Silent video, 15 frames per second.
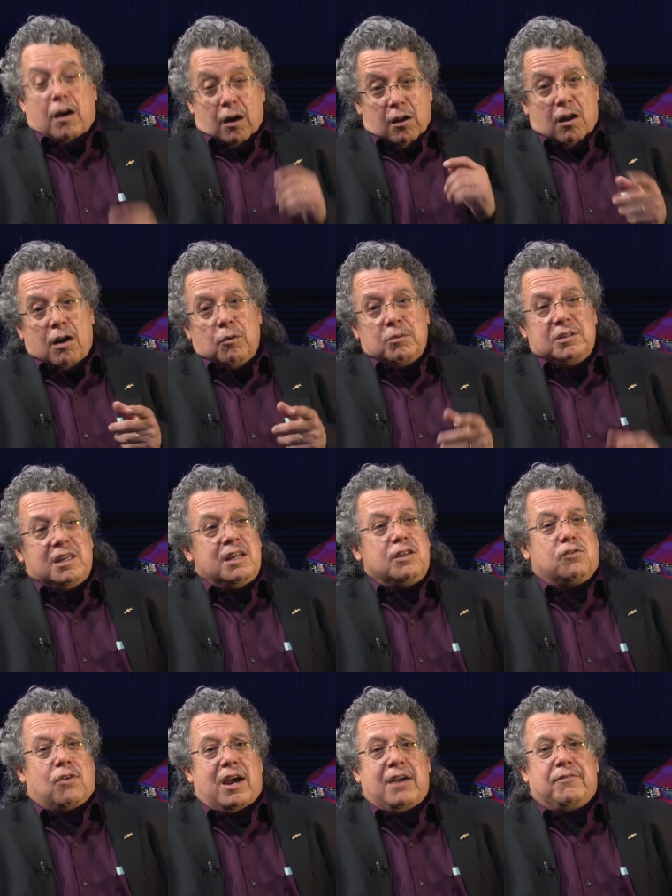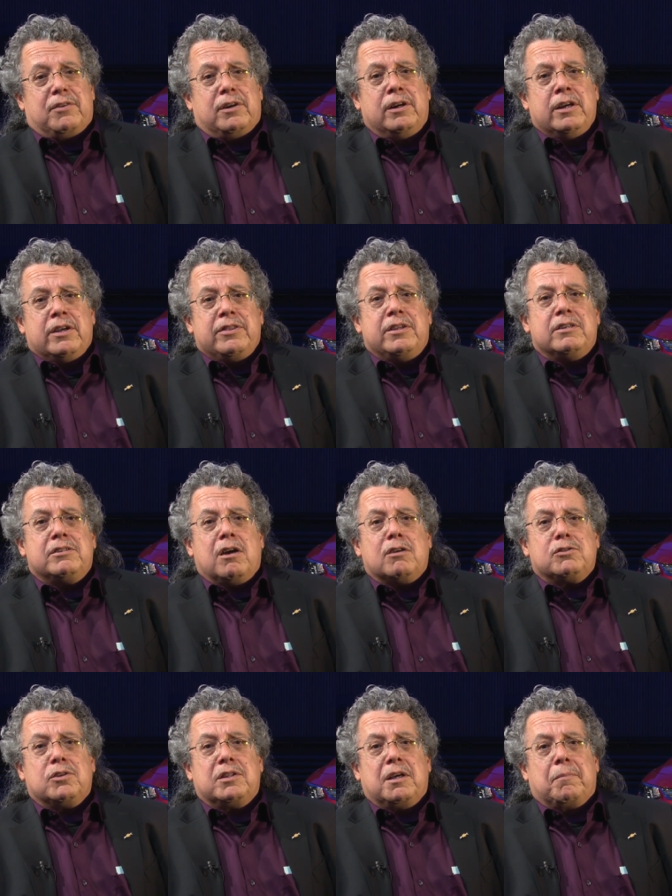Along with Teen Driver, there's
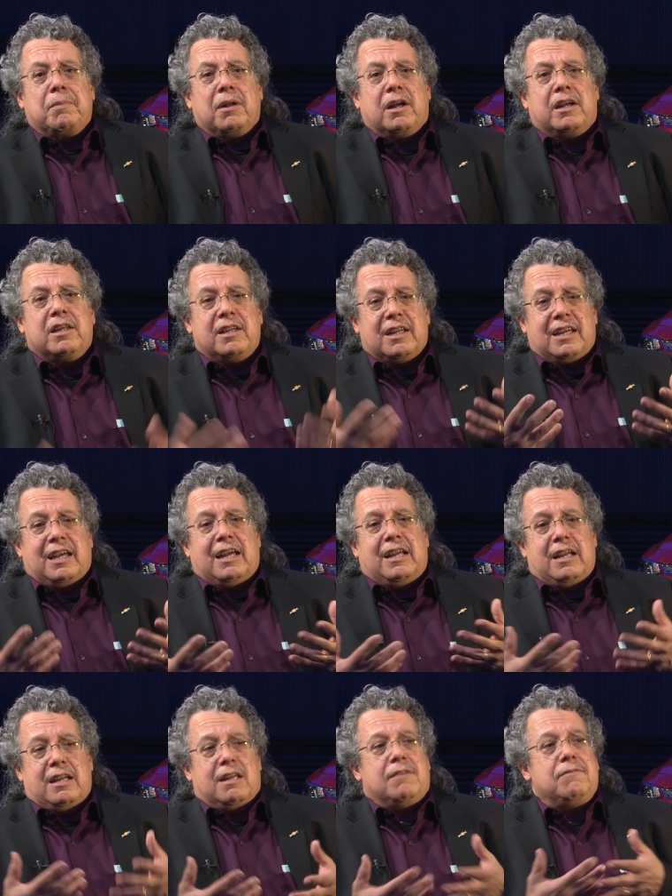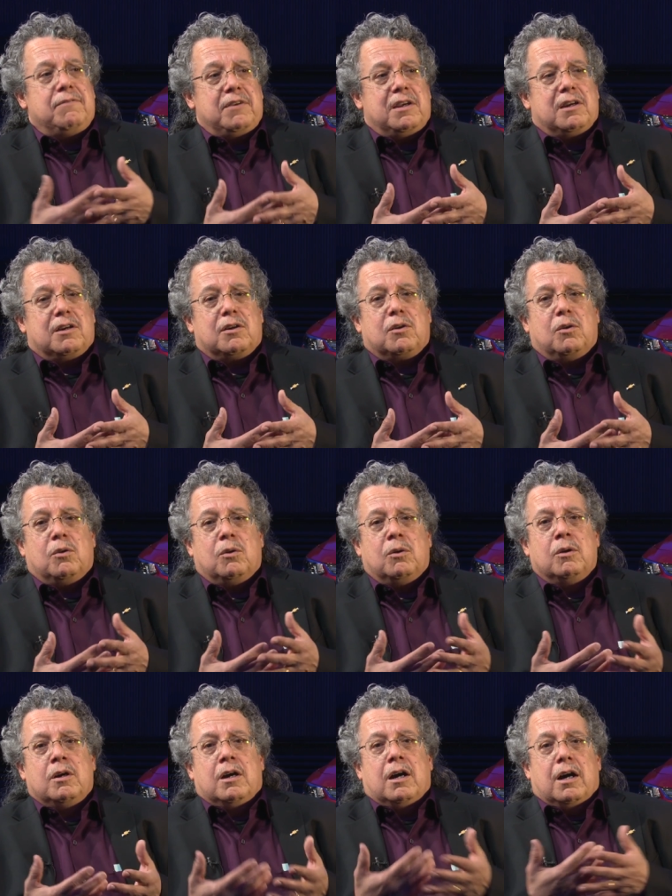also the ability to get an
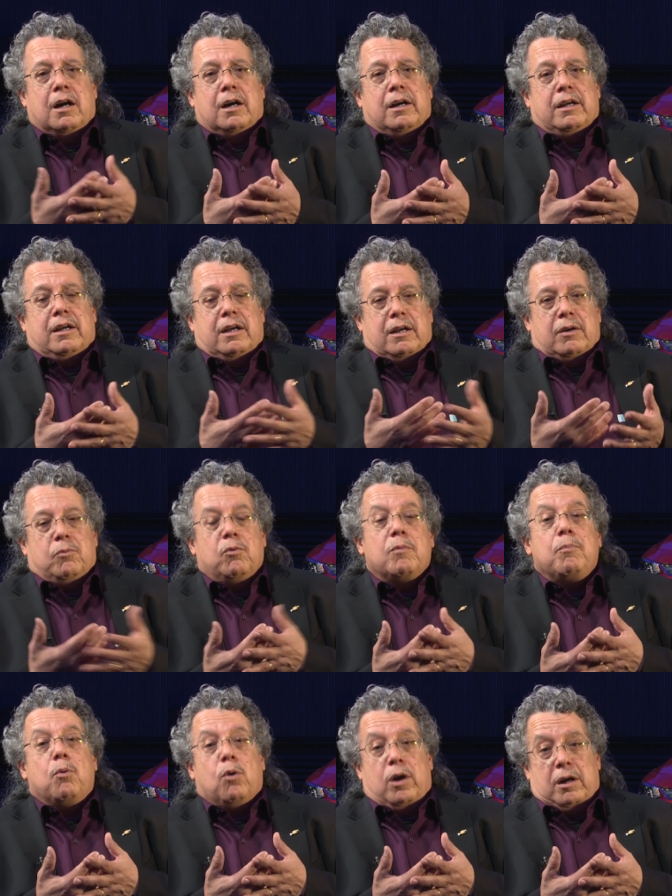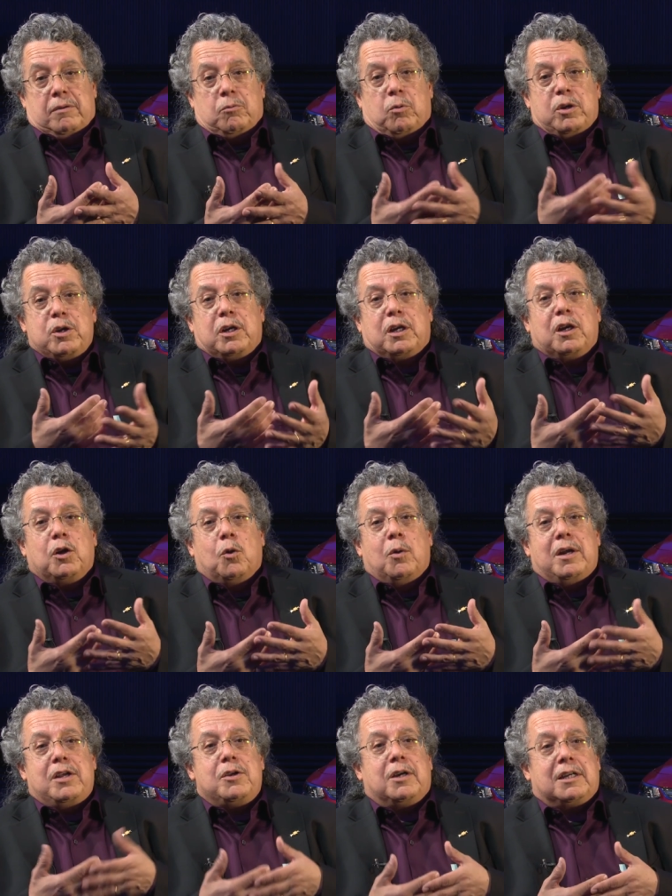in-vehicle uh, report where you can go
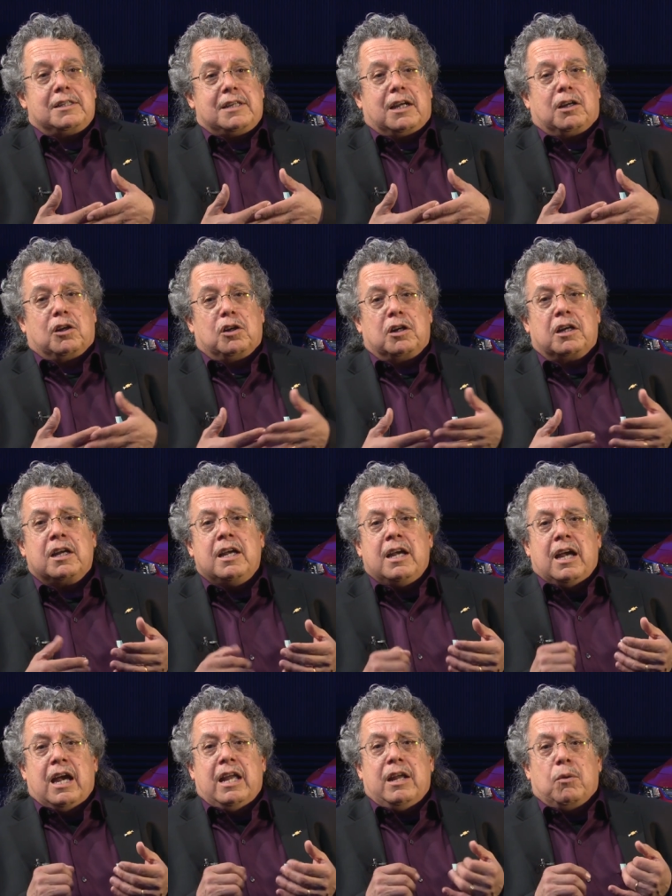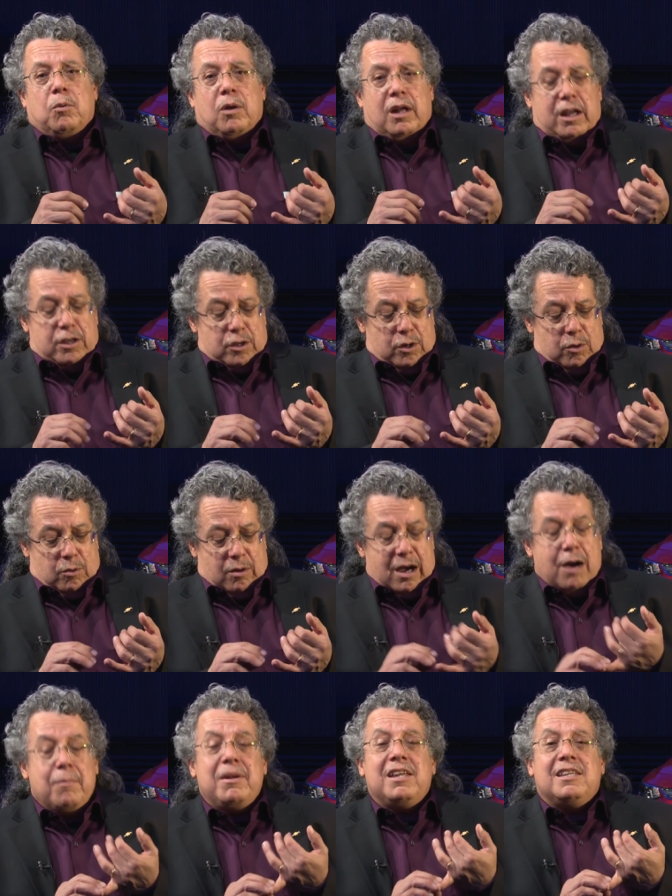in and you can take a look and it will let you know
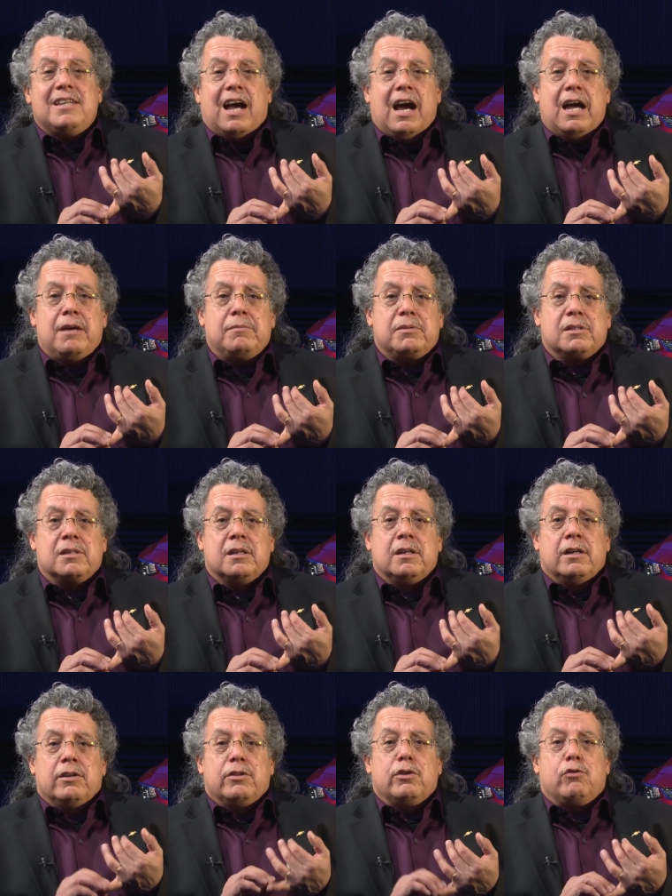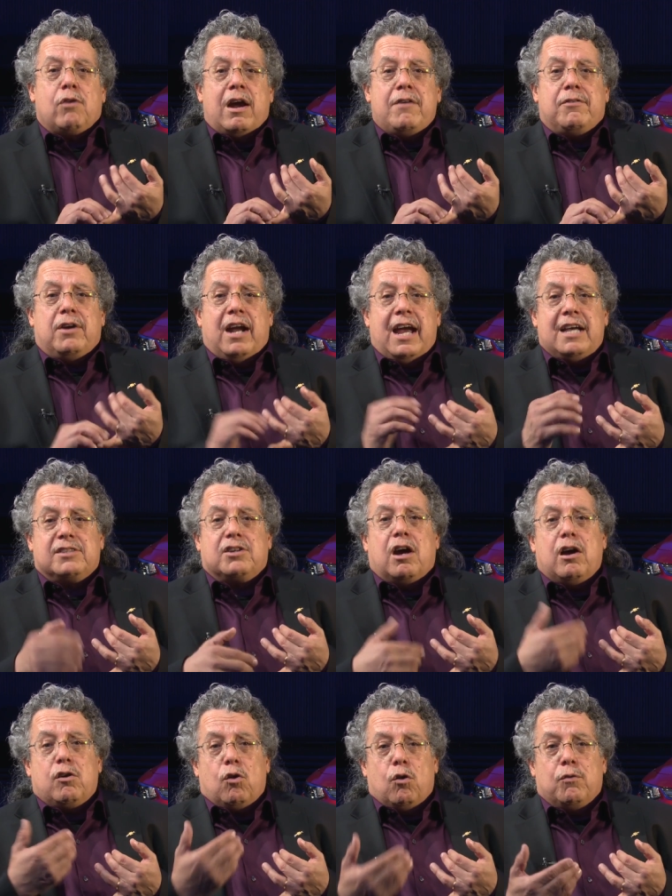how many times the driver has
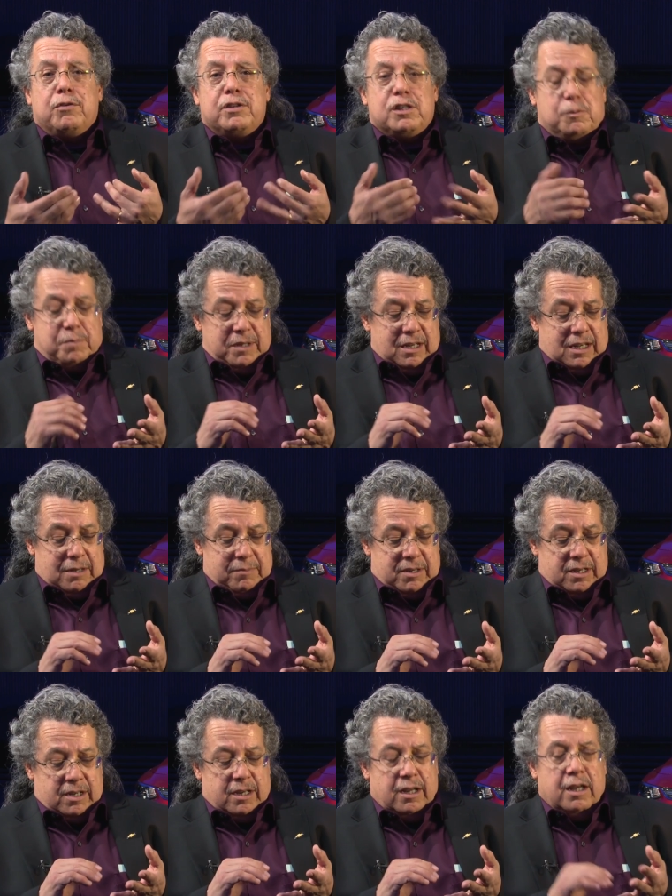gone over the speed limit,